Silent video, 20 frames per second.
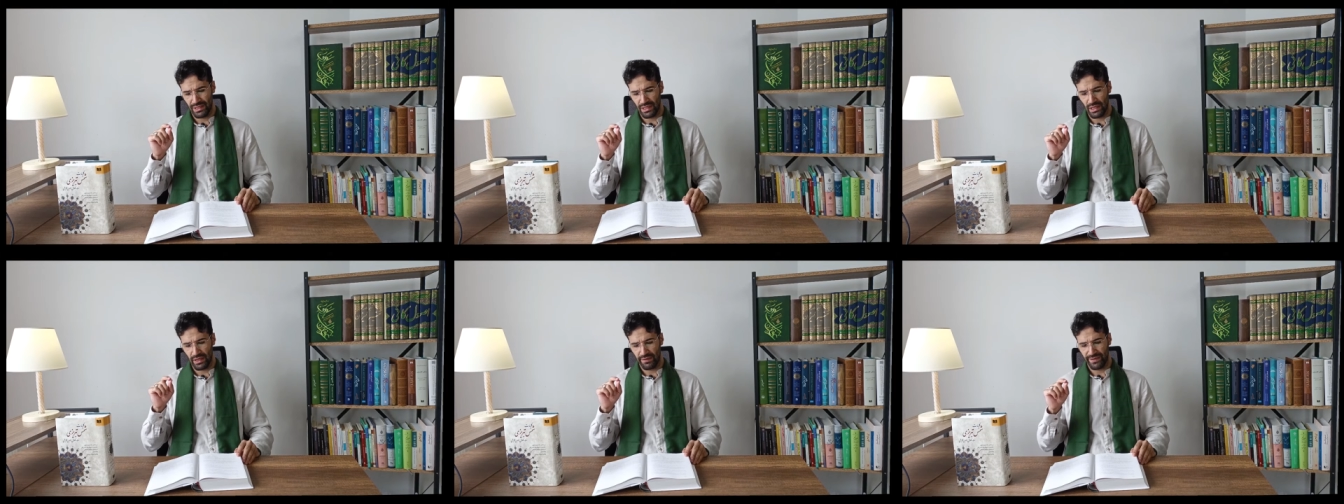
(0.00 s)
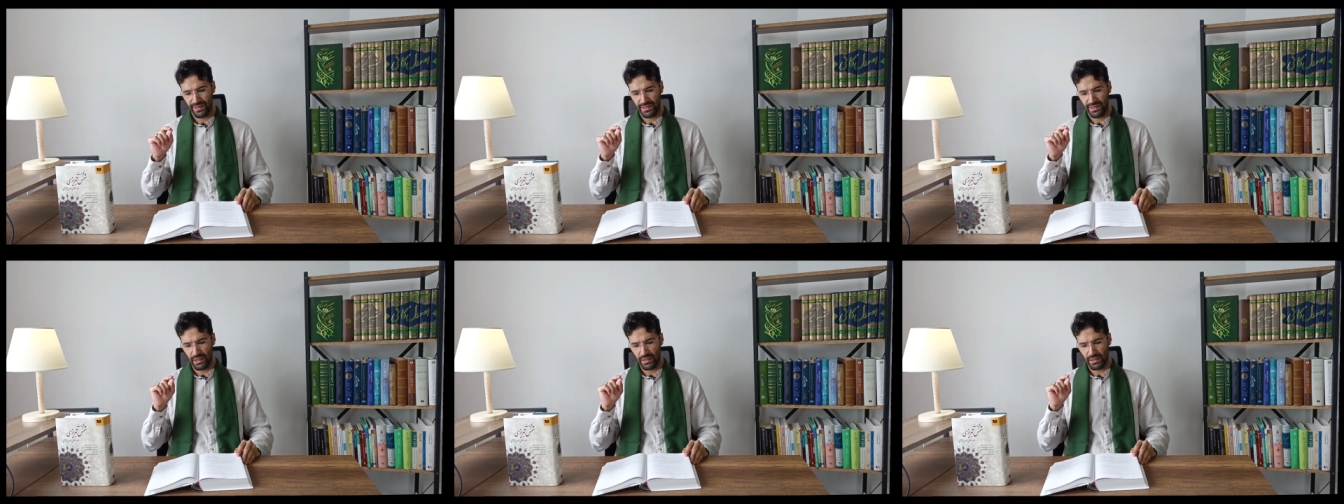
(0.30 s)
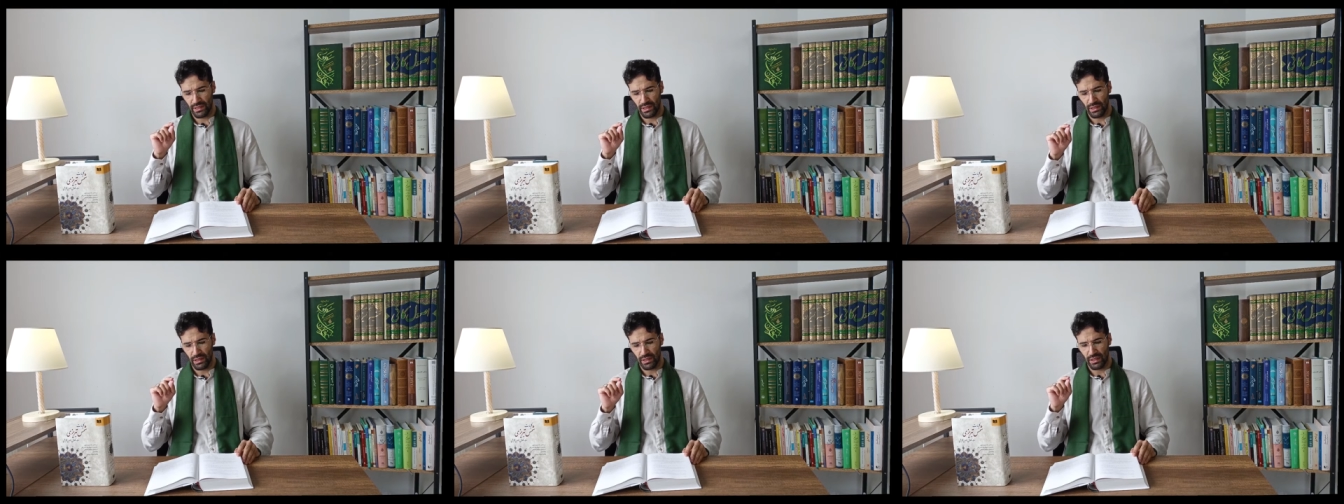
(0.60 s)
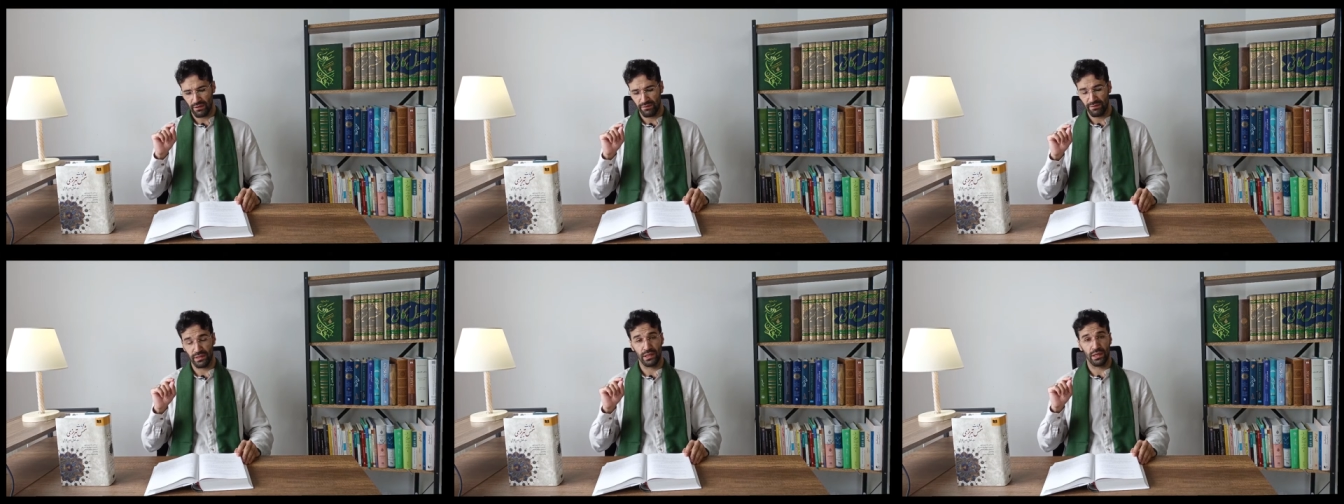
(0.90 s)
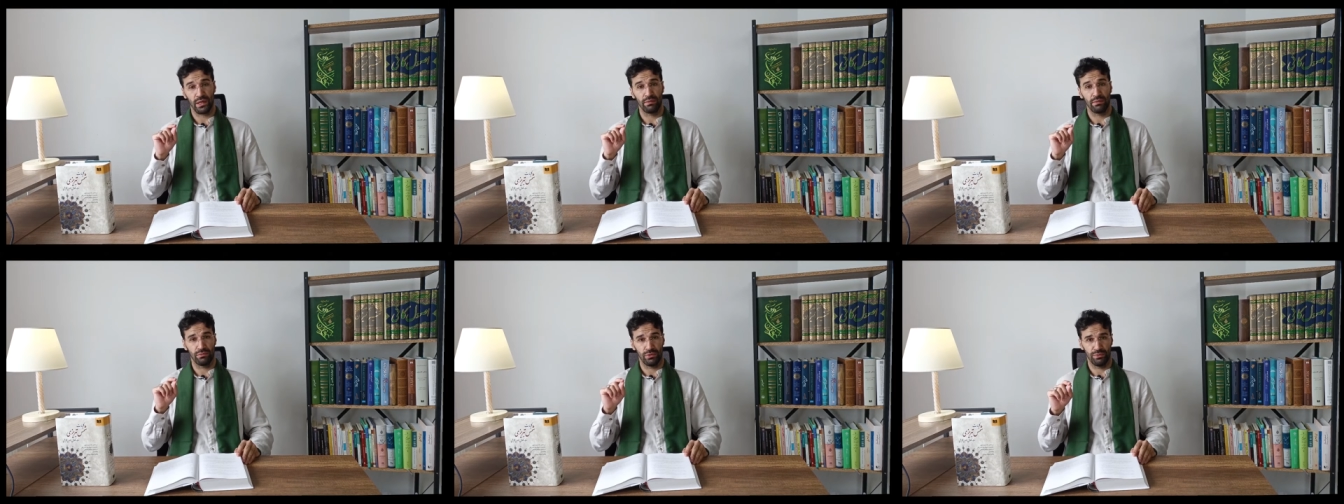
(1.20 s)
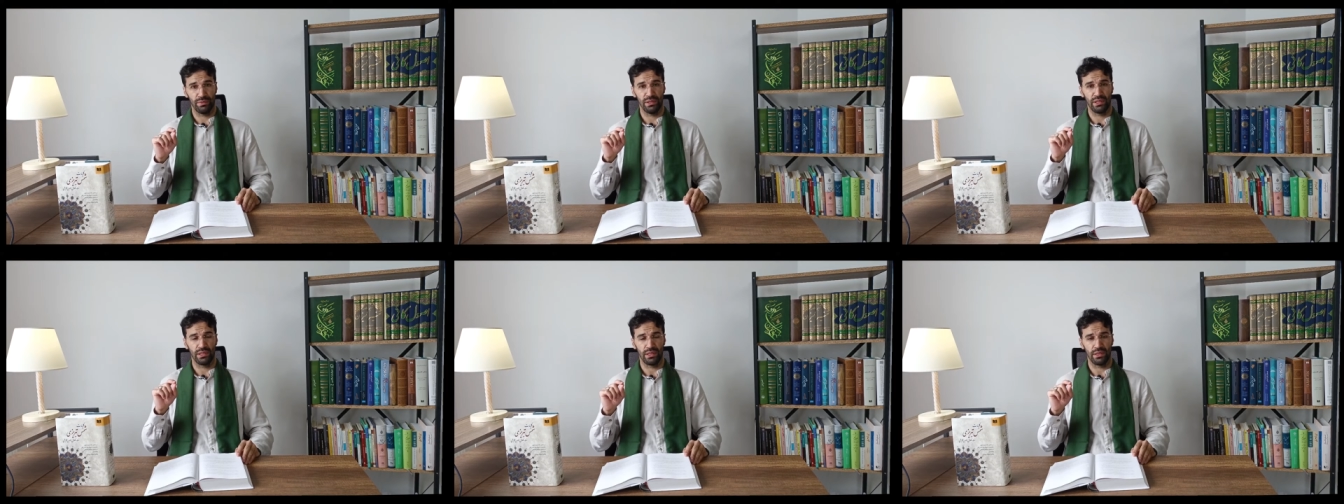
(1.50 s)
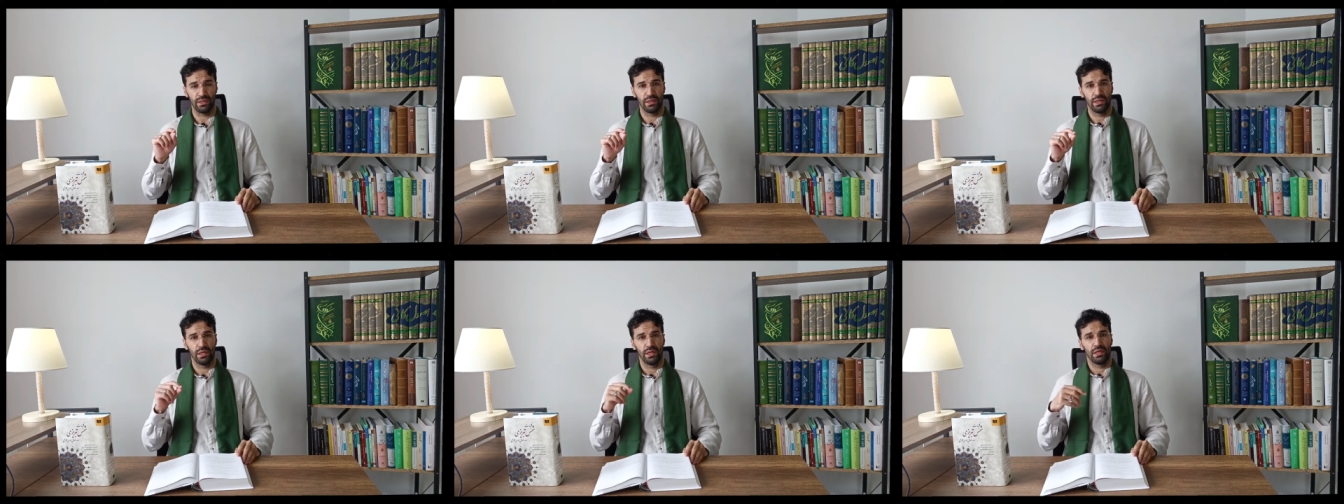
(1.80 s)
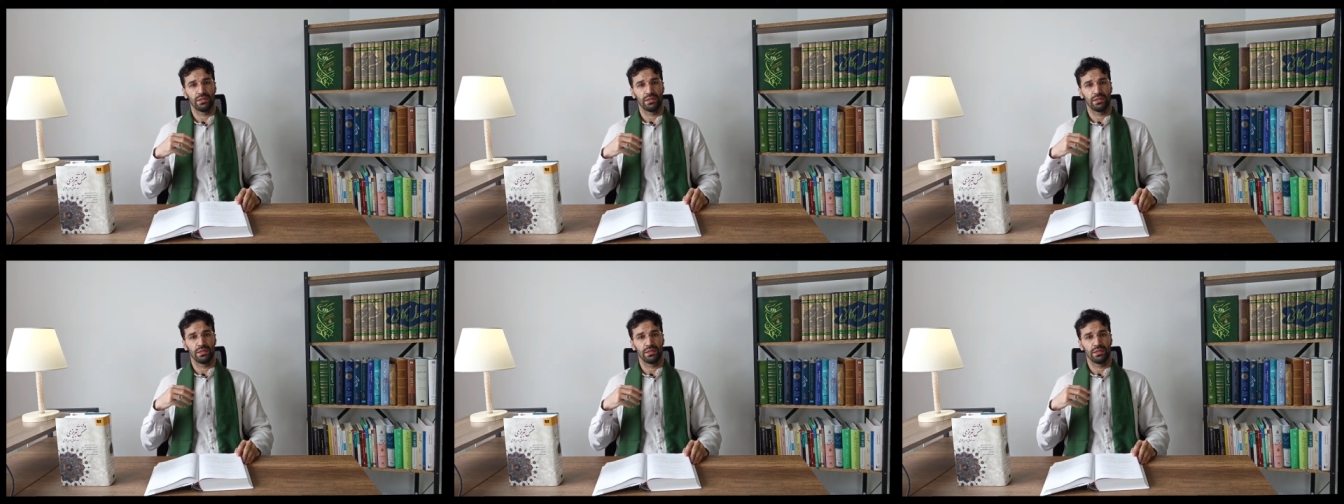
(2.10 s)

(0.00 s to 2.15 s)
inna fatahna laka fathan mubina.